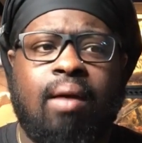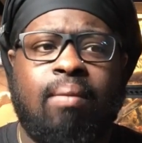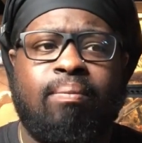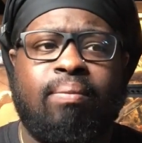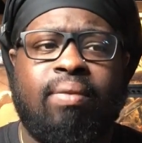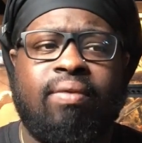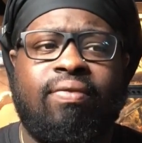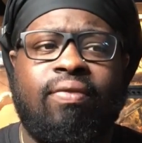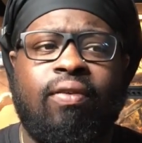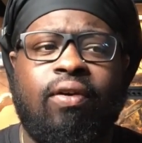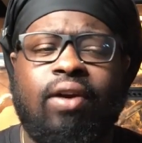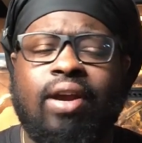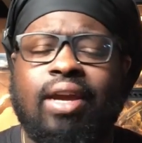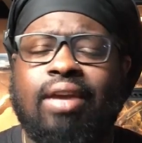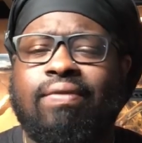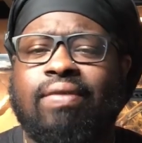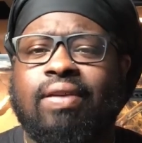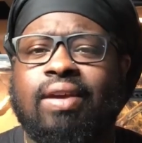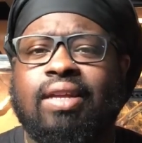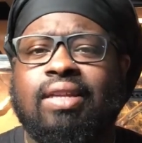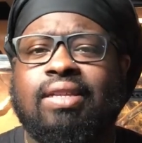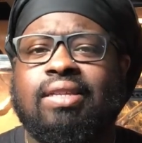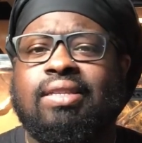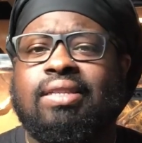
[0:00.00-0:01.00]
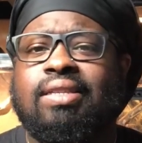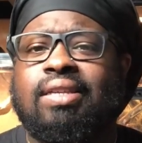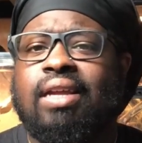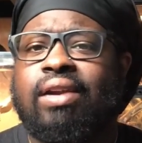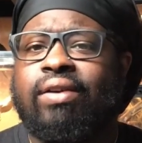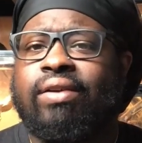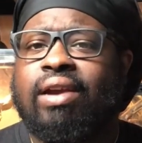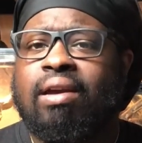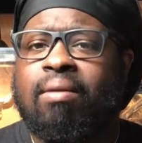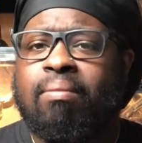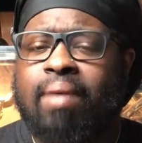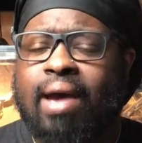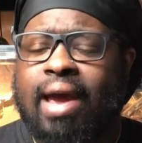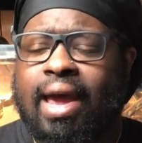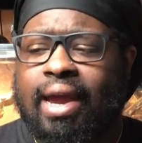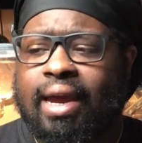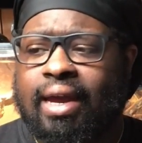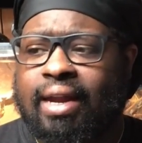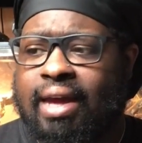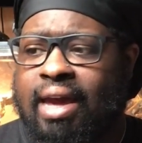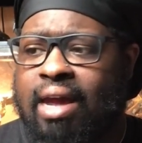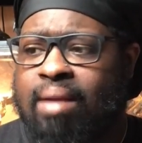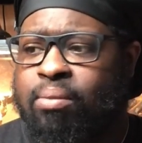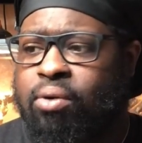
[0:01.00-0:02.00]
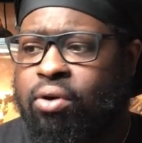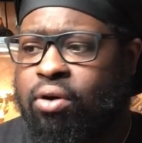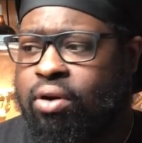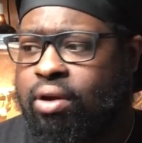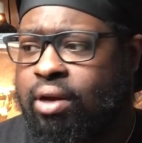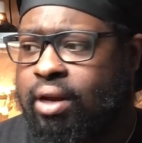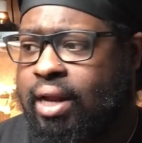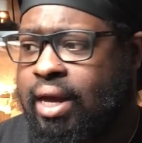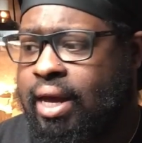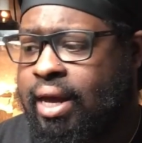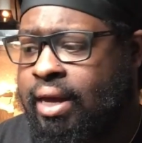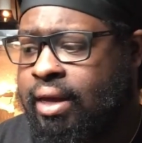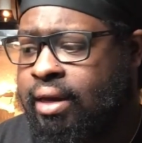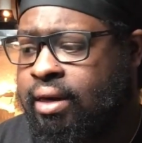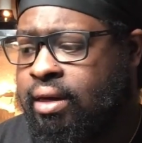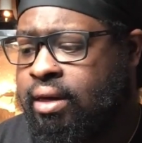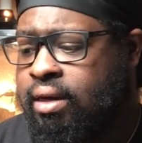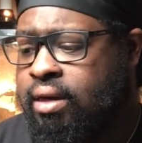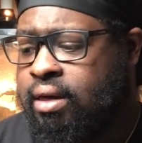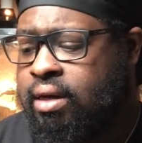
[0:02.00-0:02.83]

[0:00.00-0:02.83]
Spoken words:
before even considering buying an animal online,